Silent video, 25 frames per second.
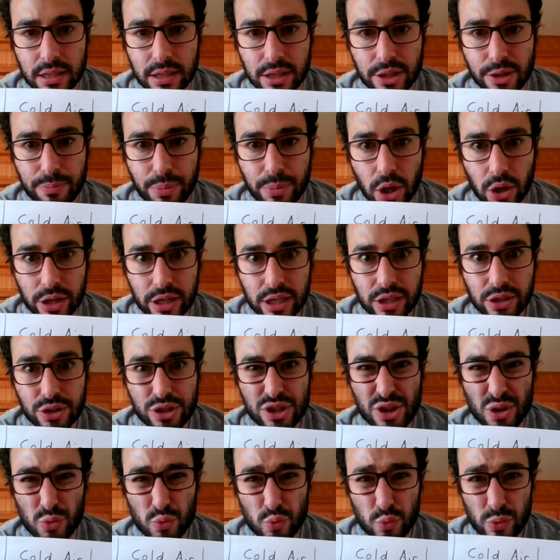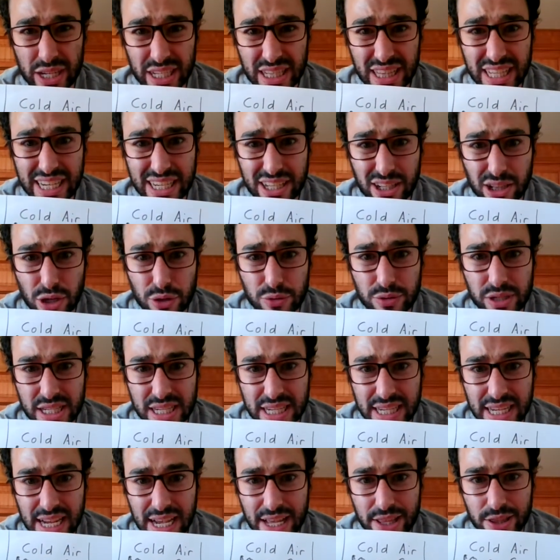the particles are really close
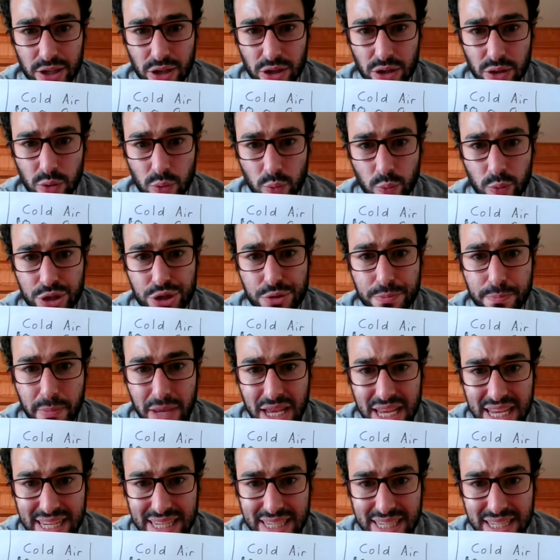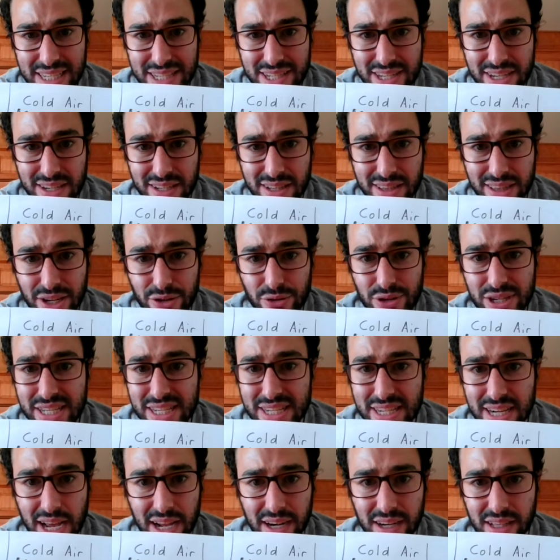together, which means there is
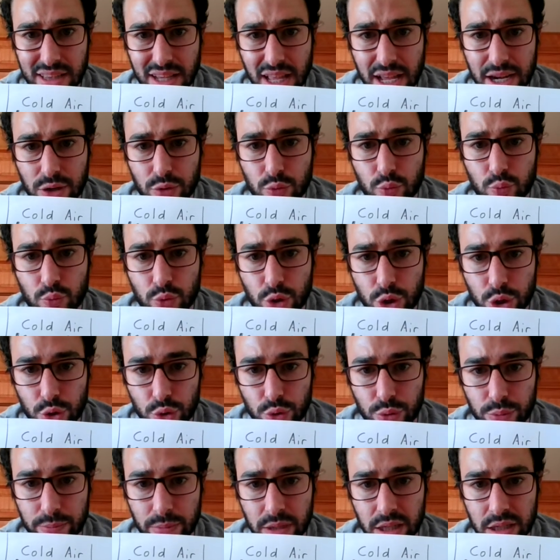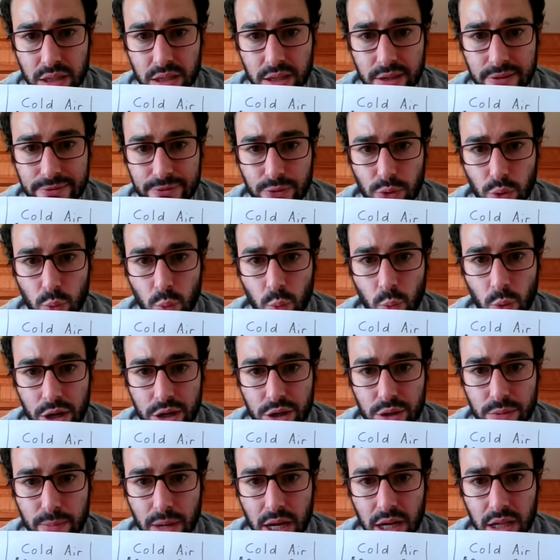not a lot of room for
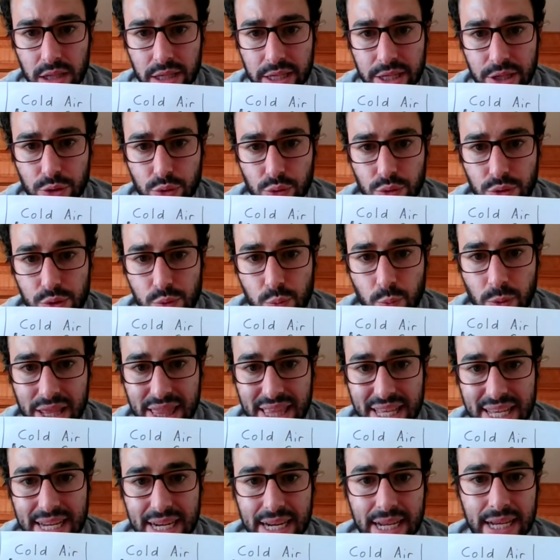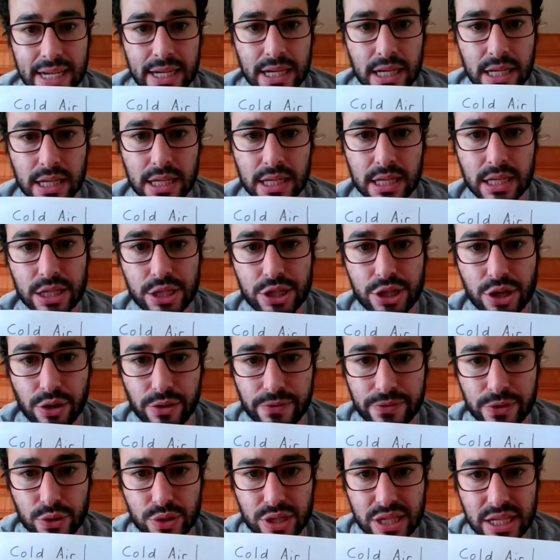water molecules within it. So
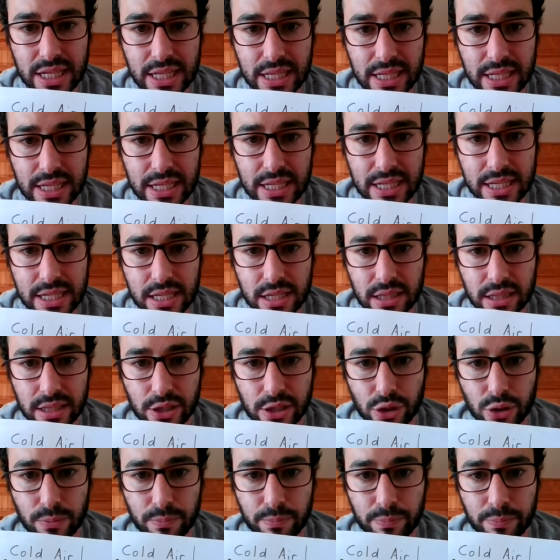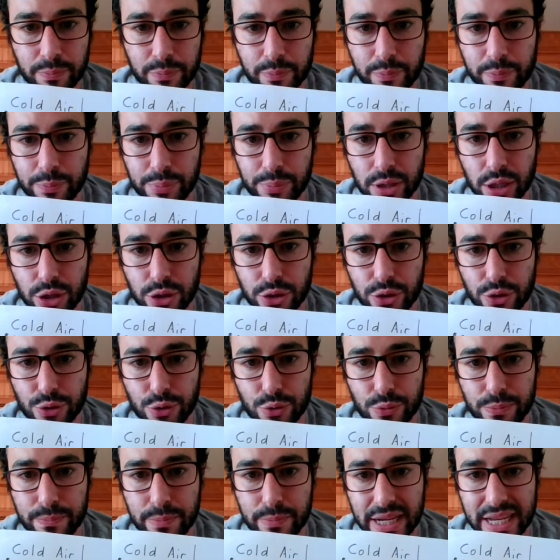if you see these little
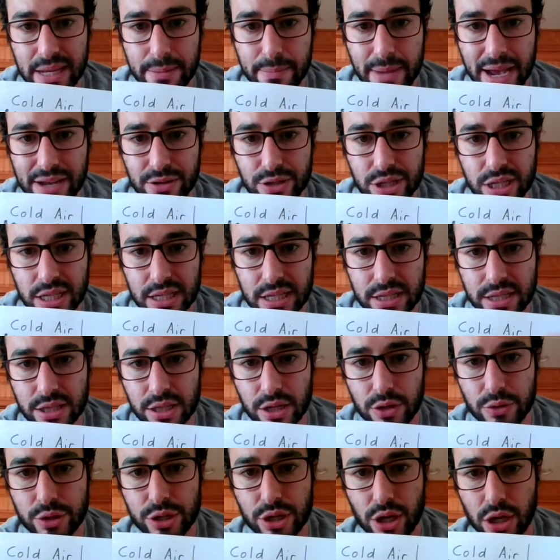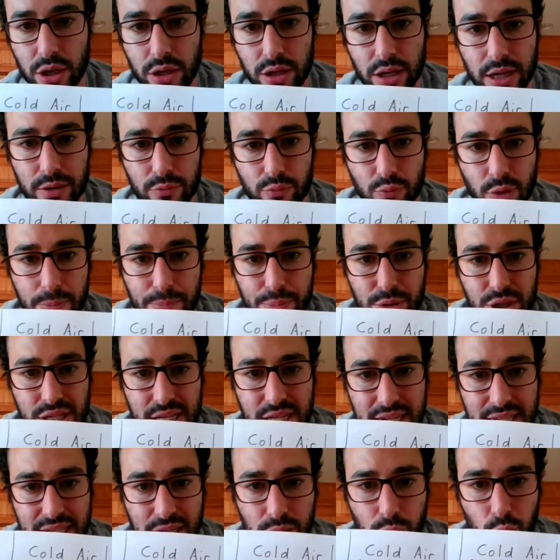blue Mickey Mouses, those are
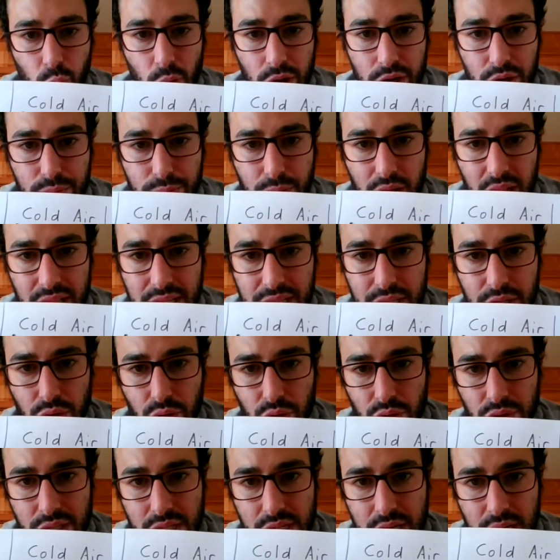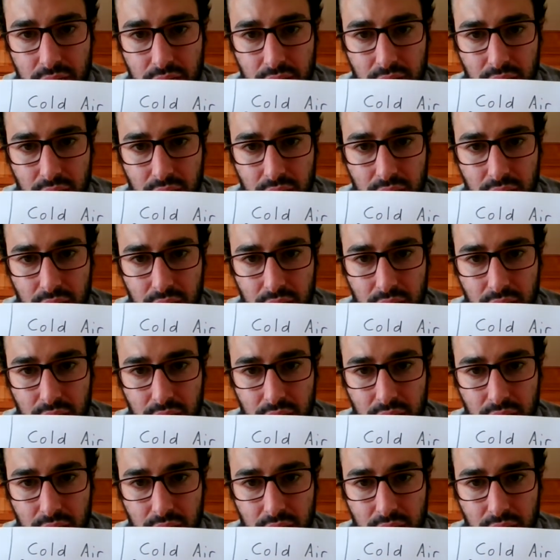representing water molecules.